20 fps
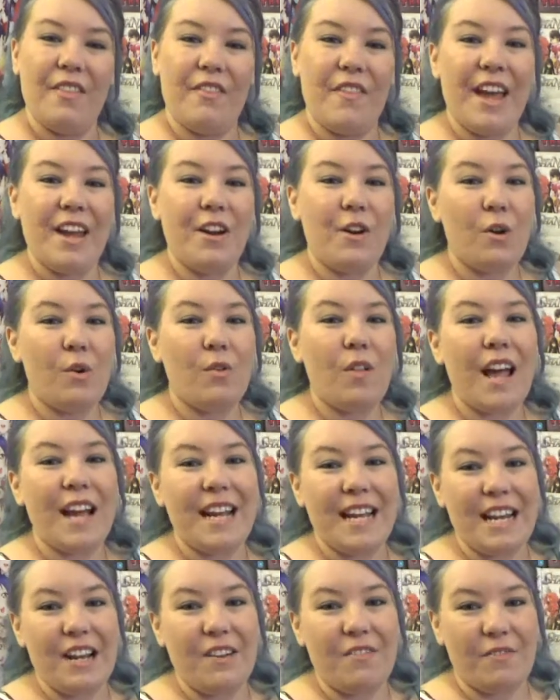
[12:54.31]
They all
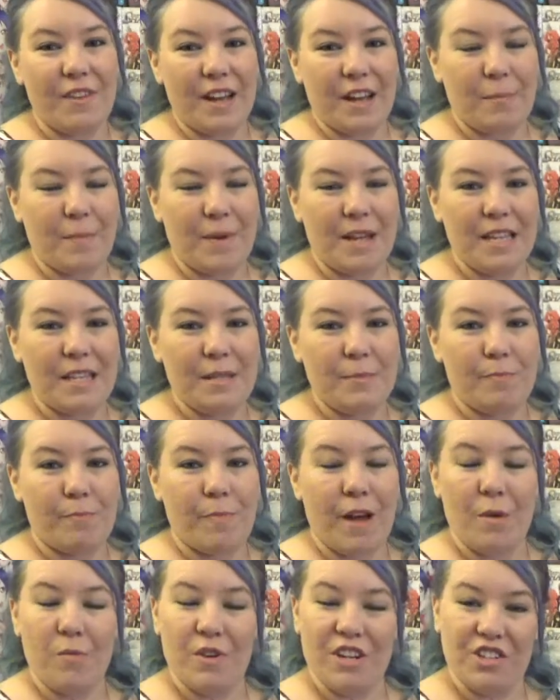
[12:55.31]
are getting Figmas,
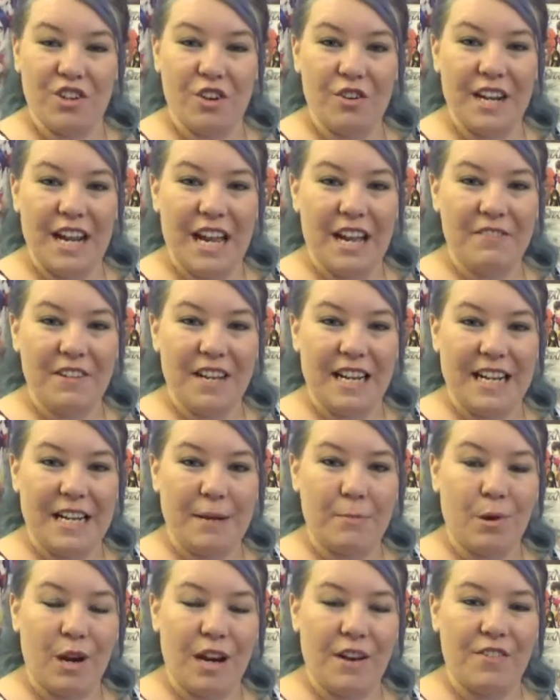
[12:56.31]
but we don't have
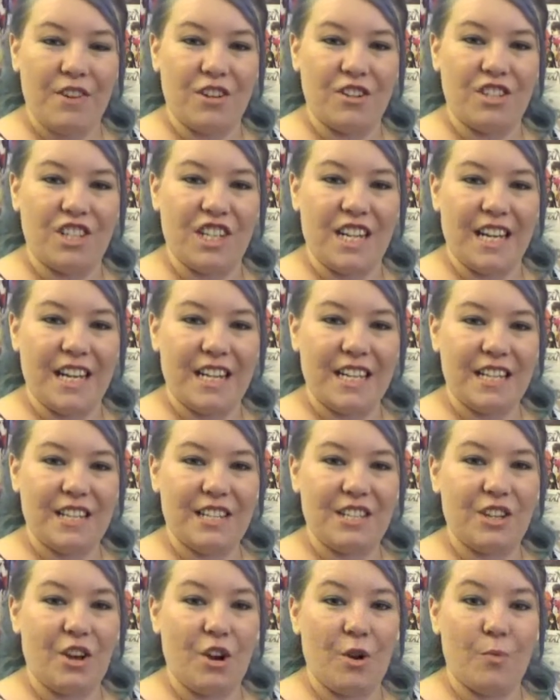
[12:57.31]
any previews yet,
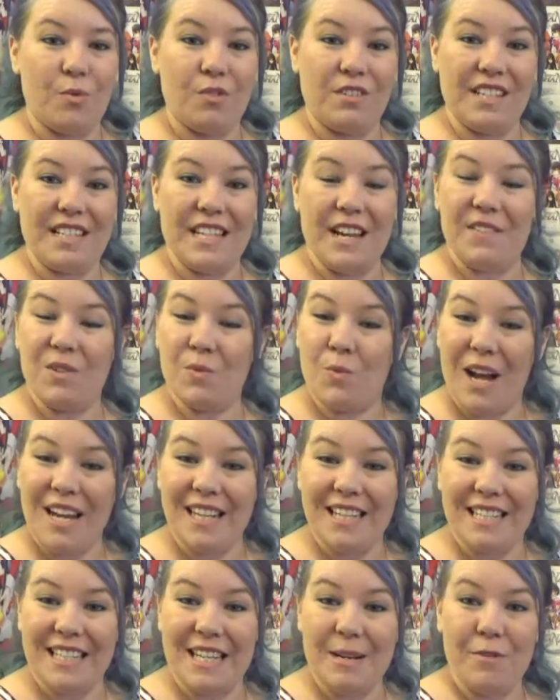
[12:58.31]
so we'll just have to
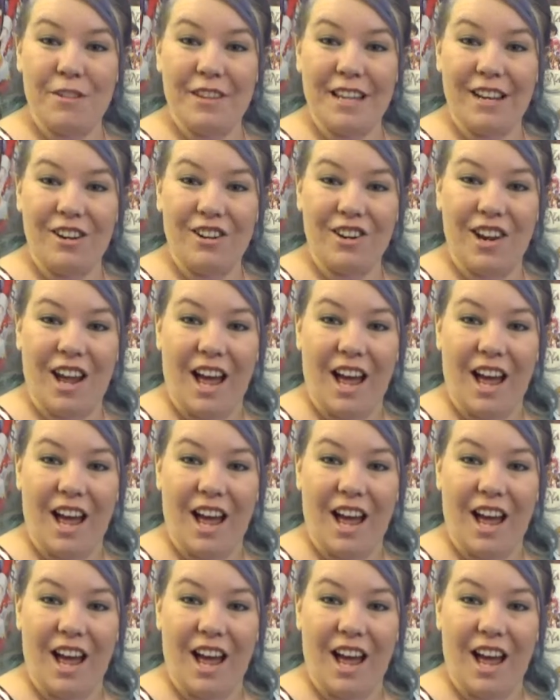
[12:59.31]
wait and see what they look